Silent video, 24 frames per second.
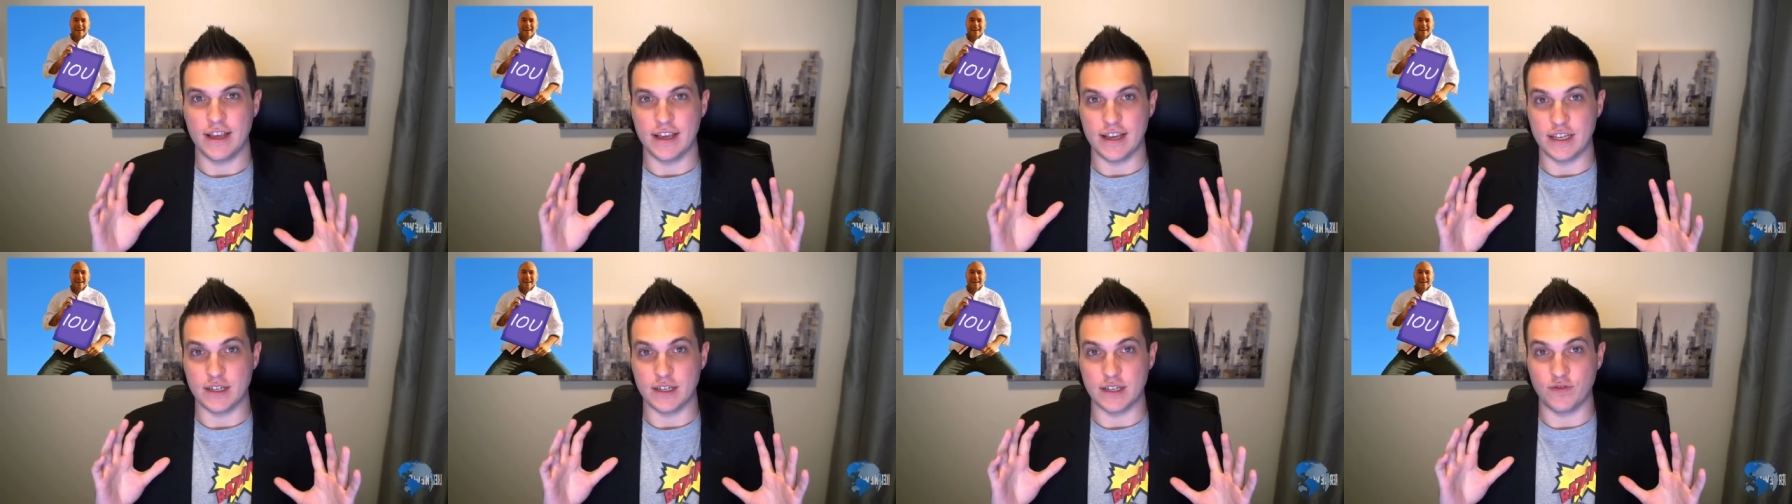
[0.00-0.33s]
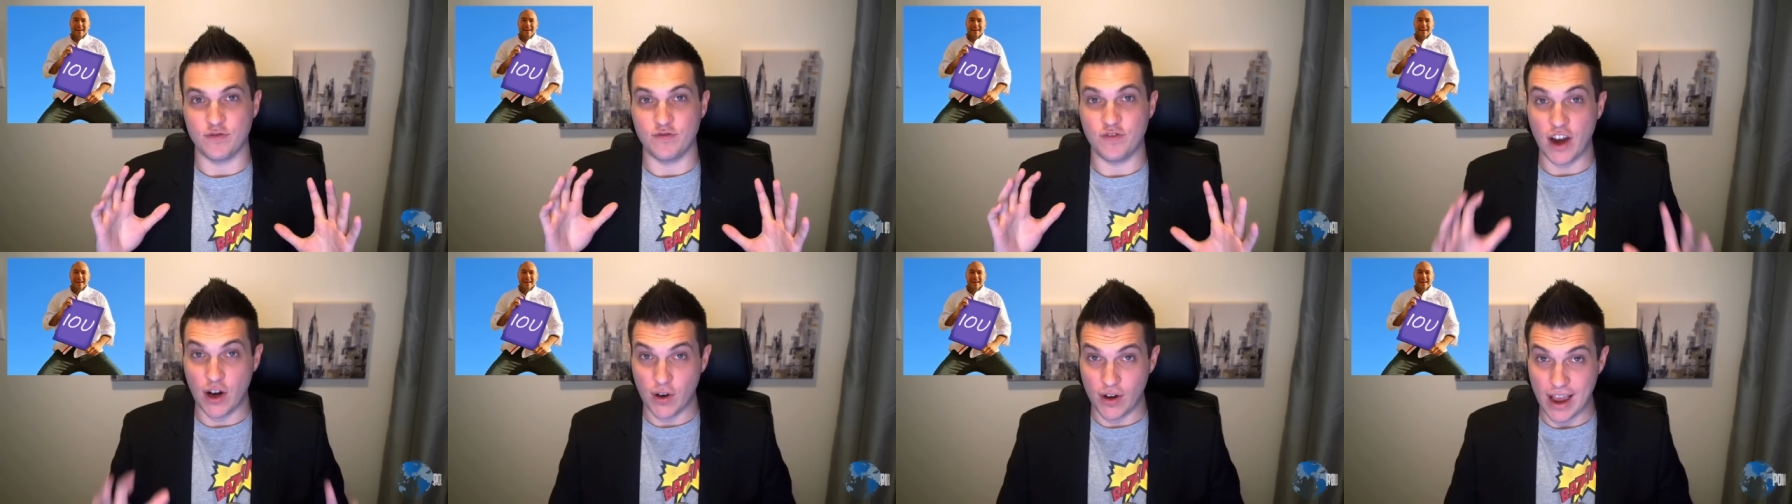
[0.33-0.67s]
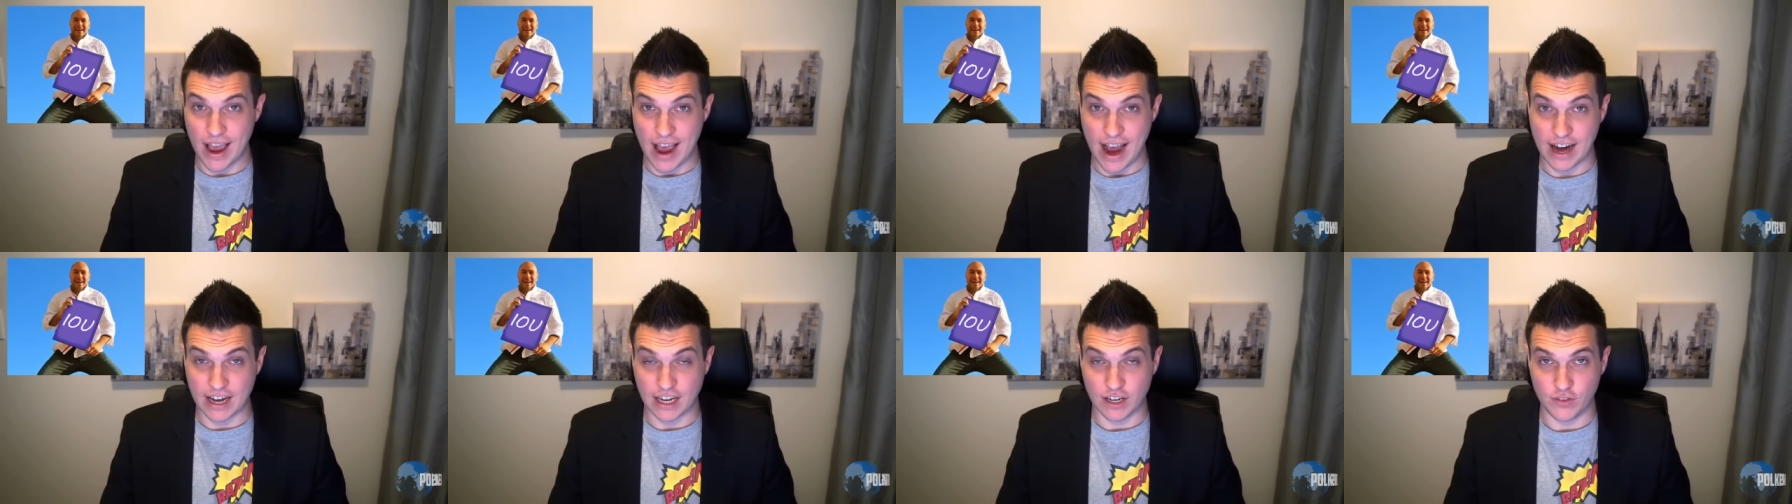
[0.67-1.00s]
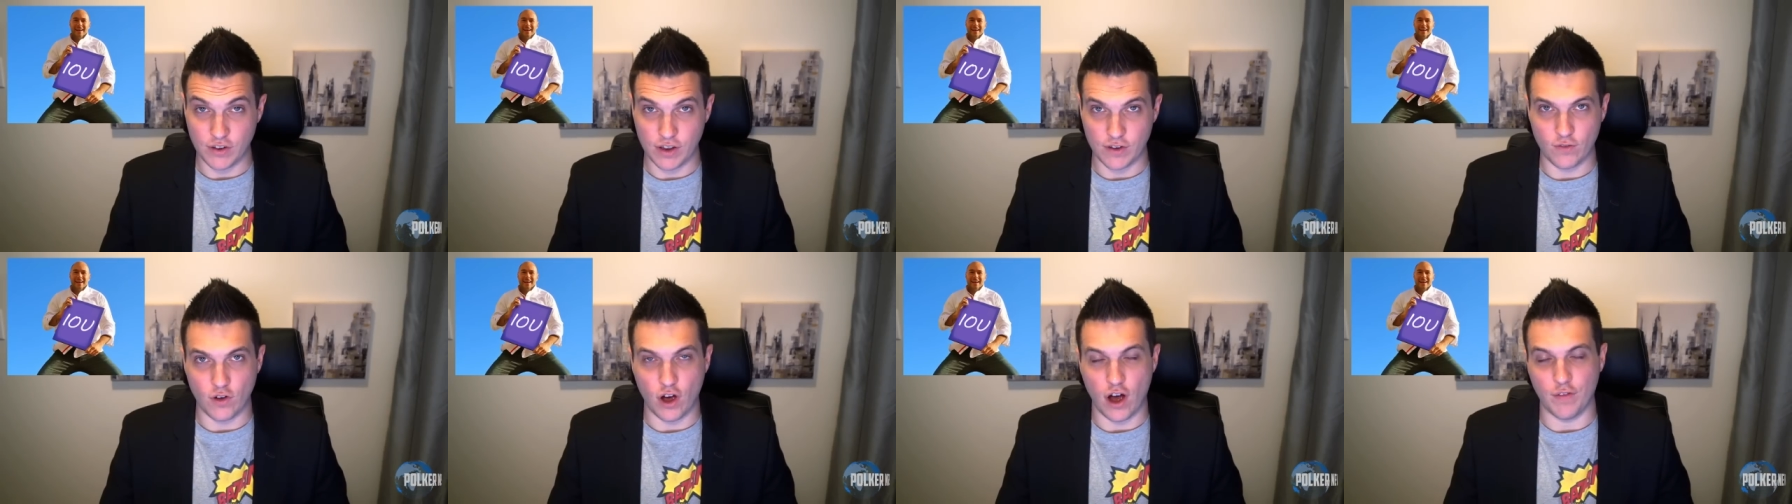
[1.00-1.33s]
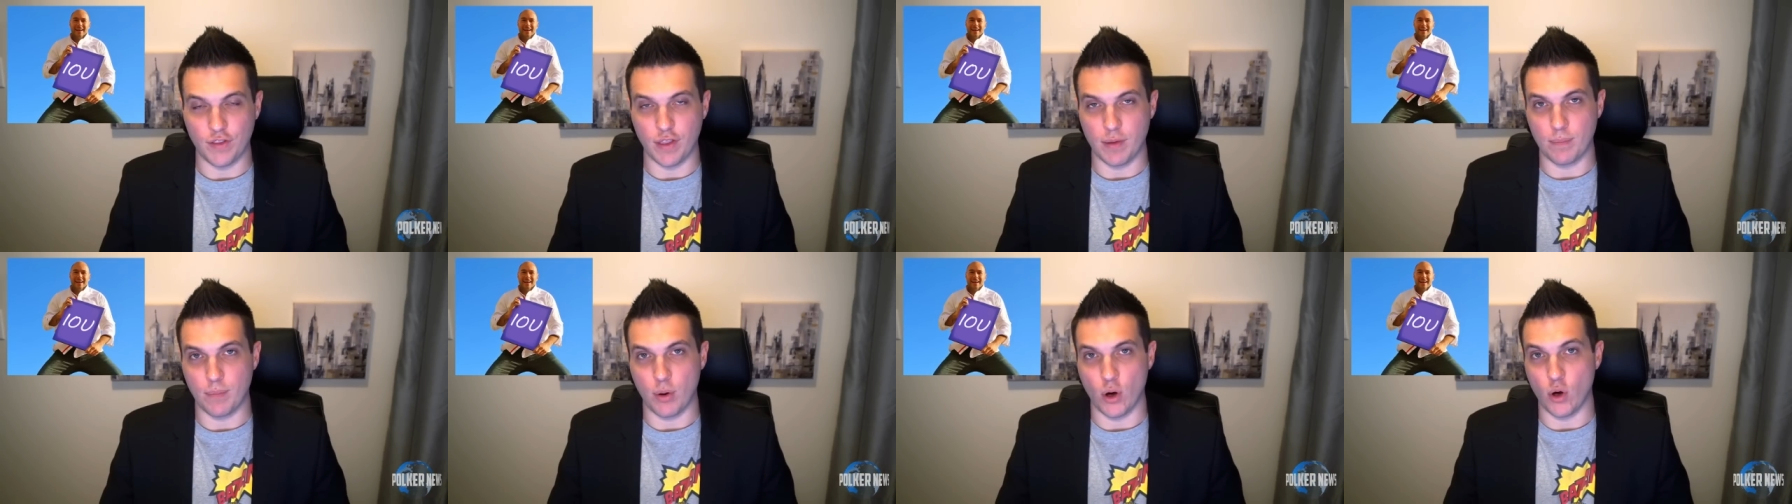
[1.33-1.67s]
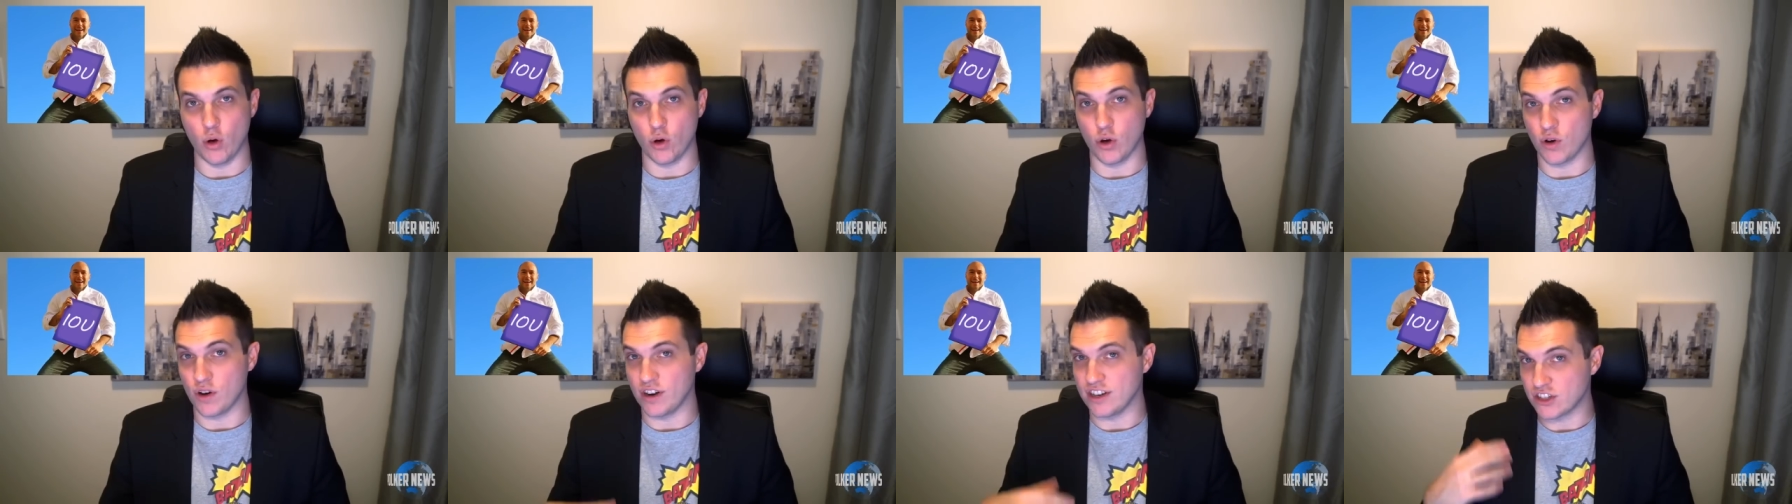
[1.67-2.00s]
he's very actively involved in
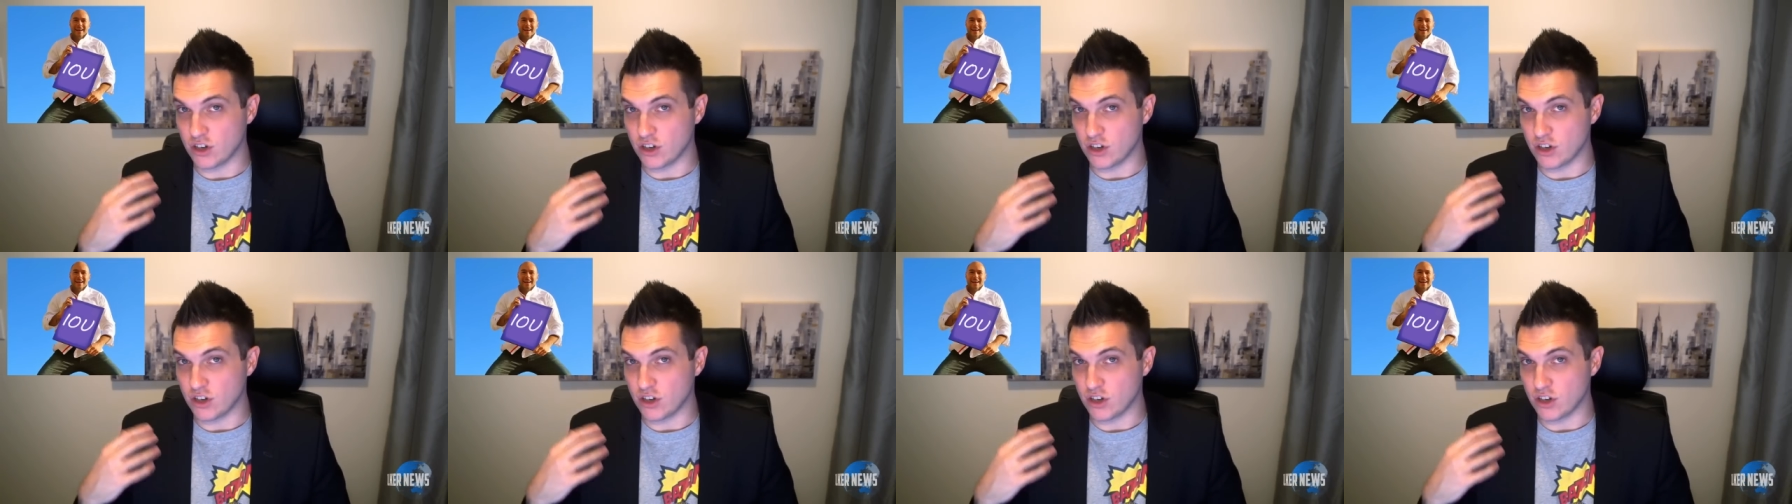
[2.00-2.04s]
poker.